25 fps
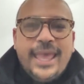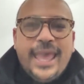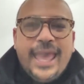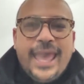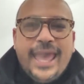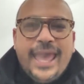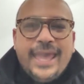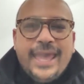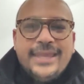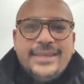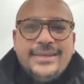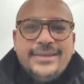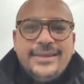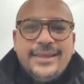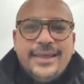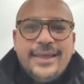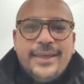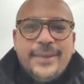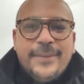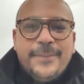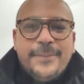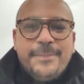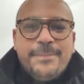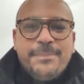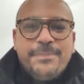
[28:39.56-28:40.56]
And
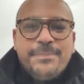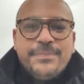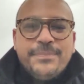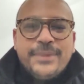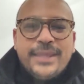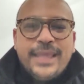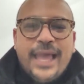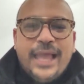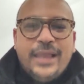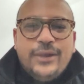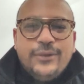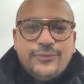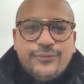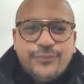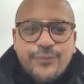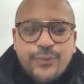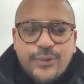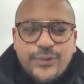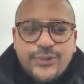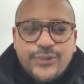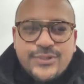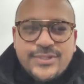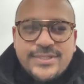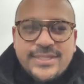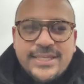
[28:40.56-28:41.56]
I look
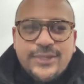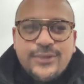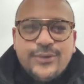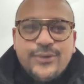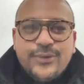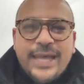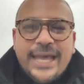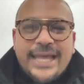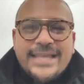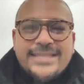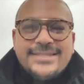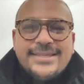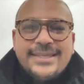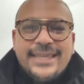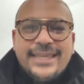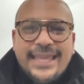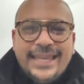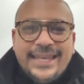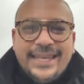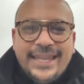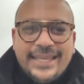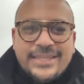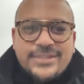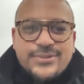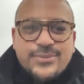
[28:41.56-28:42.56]
forward to seeing you guys
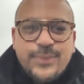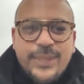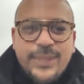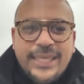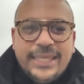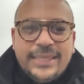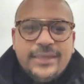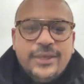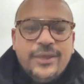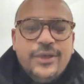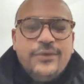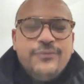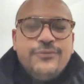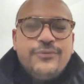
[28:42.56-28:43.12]
again next week.